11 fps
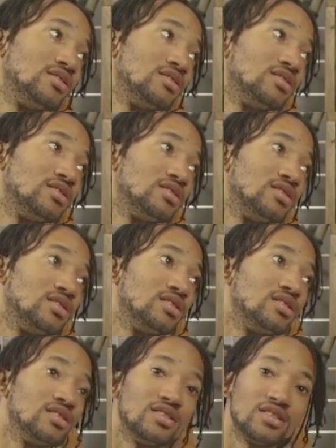
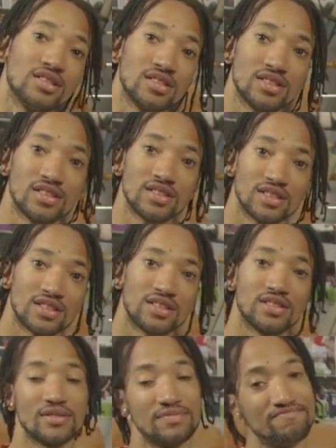
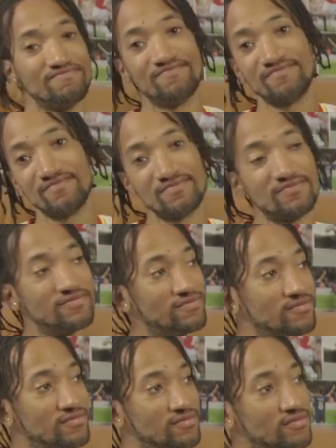
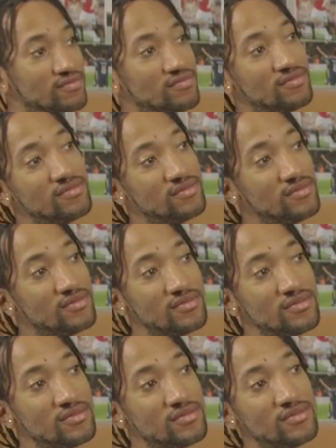
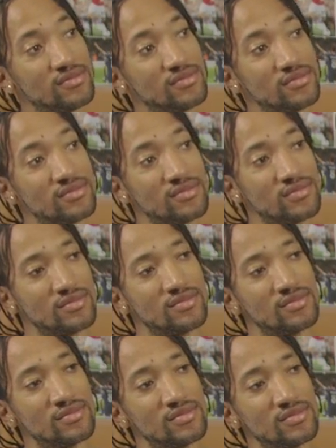
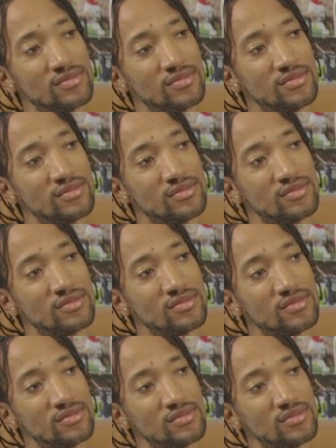
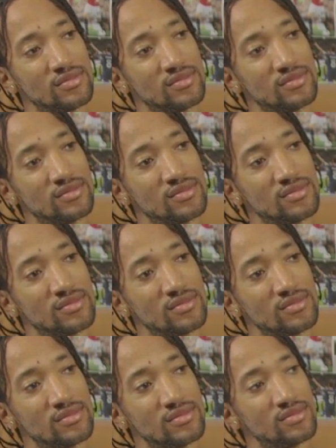
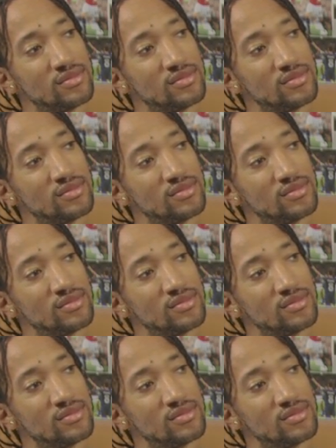(silent)